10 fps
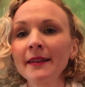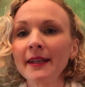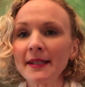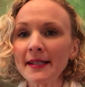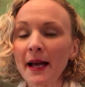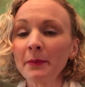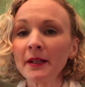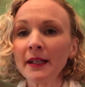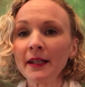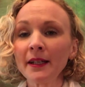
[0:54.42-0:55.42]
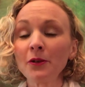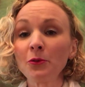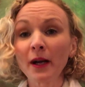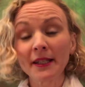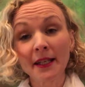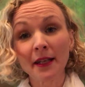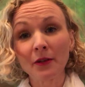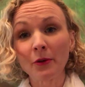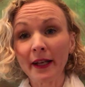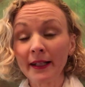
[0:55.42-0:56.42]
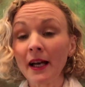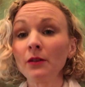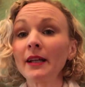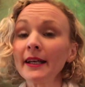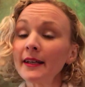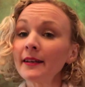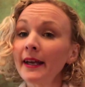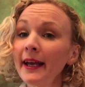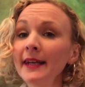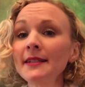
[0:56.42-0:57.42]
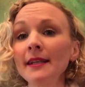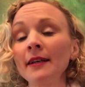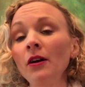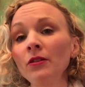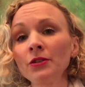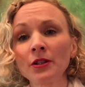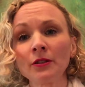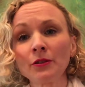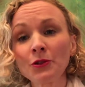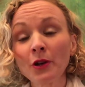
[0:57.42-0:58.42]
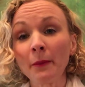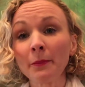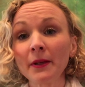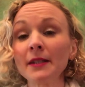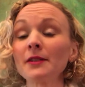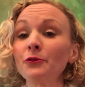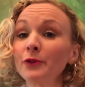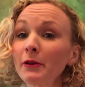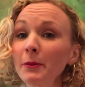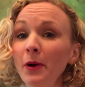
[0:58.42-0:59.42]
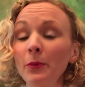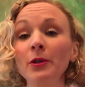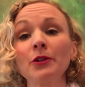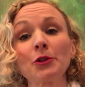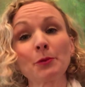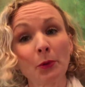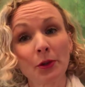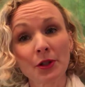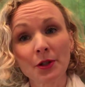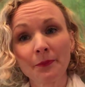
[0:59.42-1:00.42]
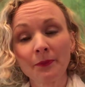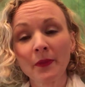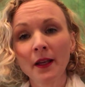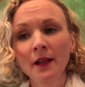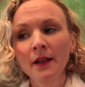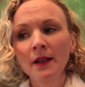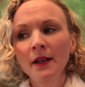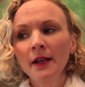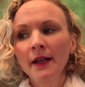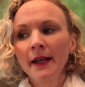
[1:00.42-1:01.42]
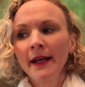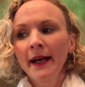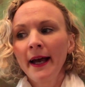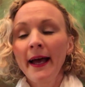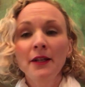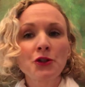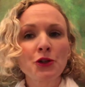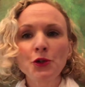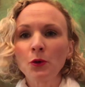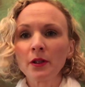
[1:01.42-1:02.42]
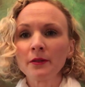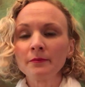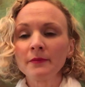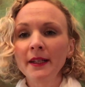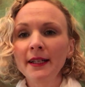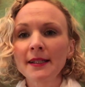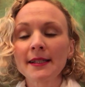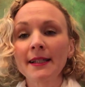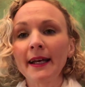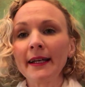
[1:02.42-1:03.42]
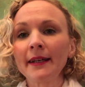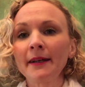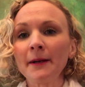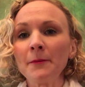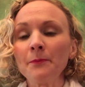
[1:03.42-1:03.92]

that is happening right here, right now. Like hating on Donald Trump is a very popular sport. And sure, it's like,